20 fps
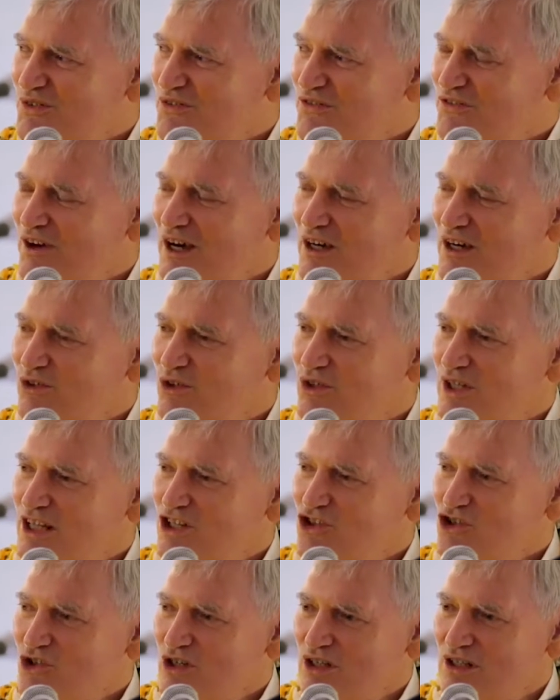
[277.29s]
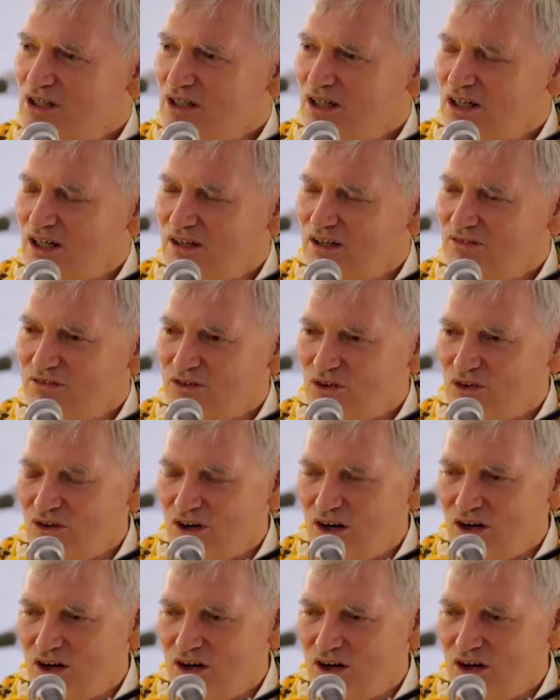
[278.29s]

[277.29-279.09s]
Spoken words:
the foundation of